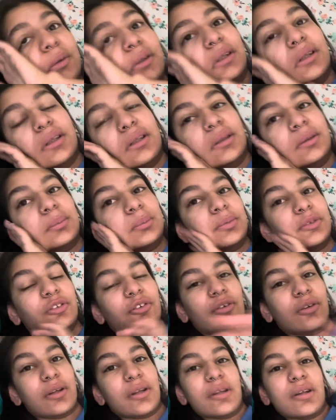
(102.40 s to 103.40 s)
get up
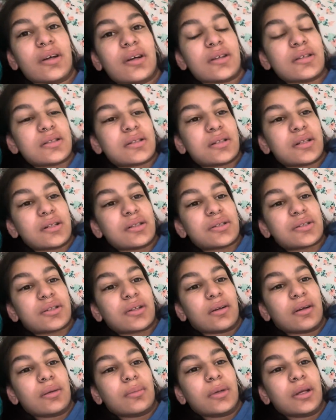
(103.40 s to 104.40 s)
before the dogs start
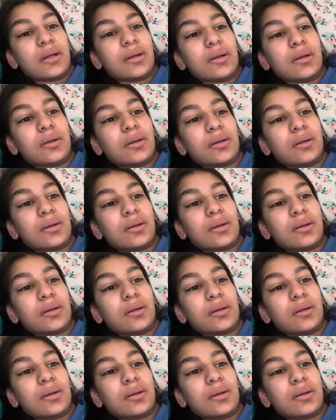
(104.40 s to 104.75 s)
screaming.